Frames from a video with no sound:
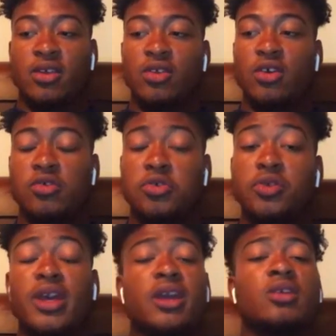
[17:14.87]

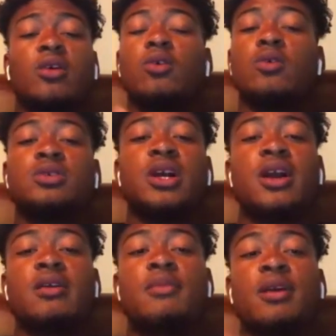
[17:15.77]
Tulane the whole
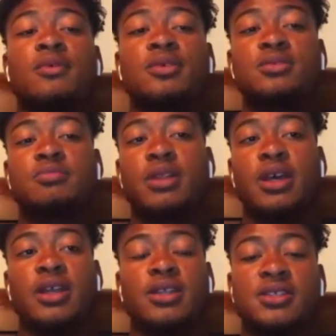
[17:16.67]
time I was
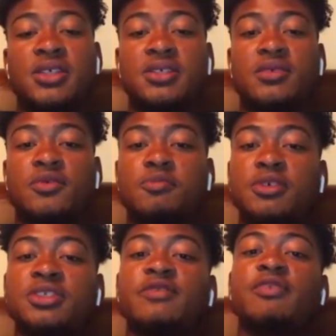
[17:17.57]
playing the season was
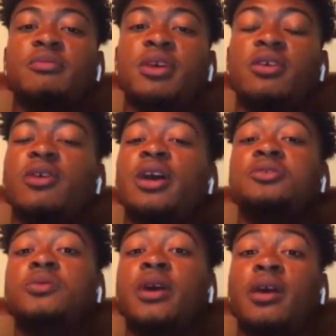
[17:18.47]
pushing for me to
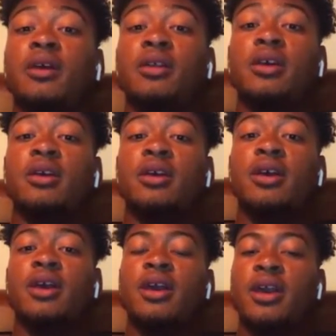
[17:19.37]
graduate early
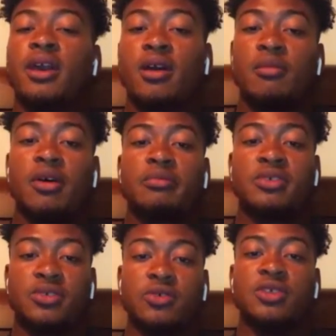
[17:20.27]
and come up
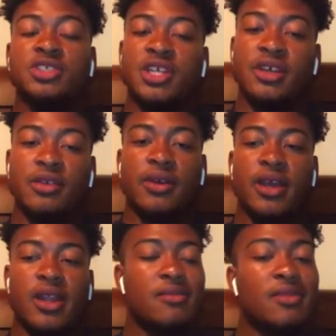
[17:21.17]
to school in
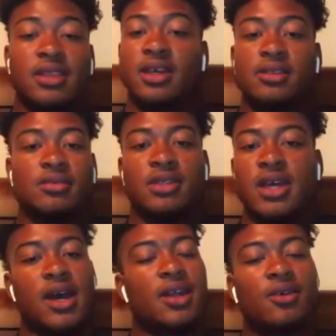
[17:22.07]
January. And I'm gonna tell them,
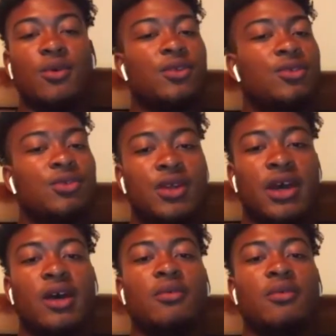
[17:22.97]
no, I don't want to do that.